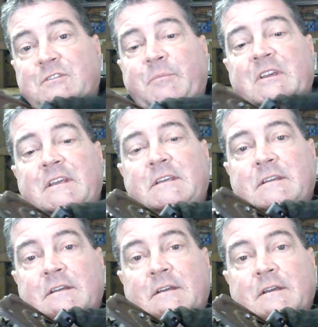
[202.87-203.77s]
to be
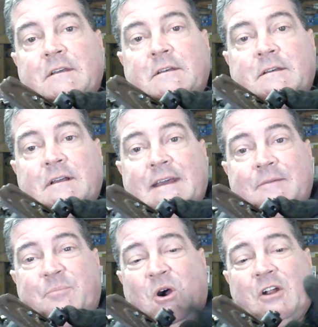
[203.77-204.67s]

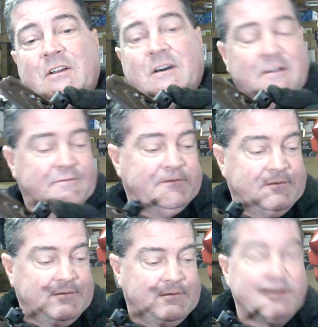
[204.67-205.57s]
part of
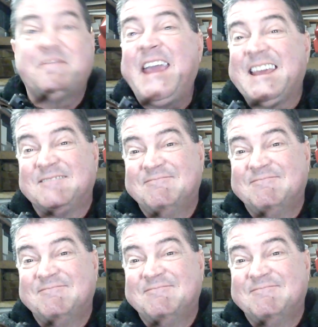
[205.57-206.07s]
the fan.